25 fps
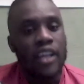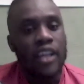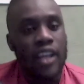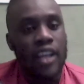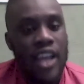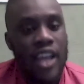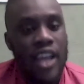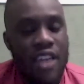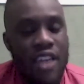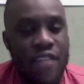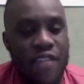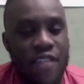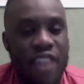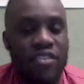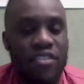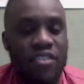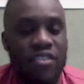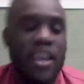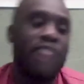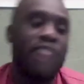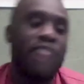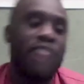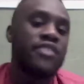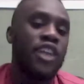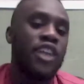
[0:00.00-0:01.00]

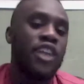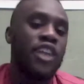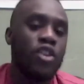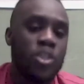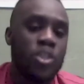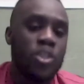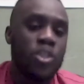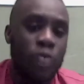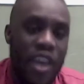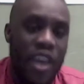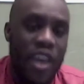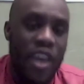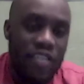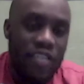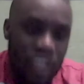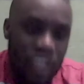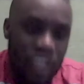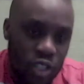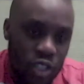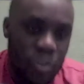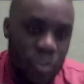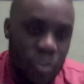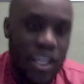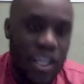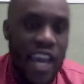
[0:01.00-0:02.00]
If Chelsea
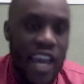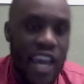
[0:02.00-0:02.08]
was to get a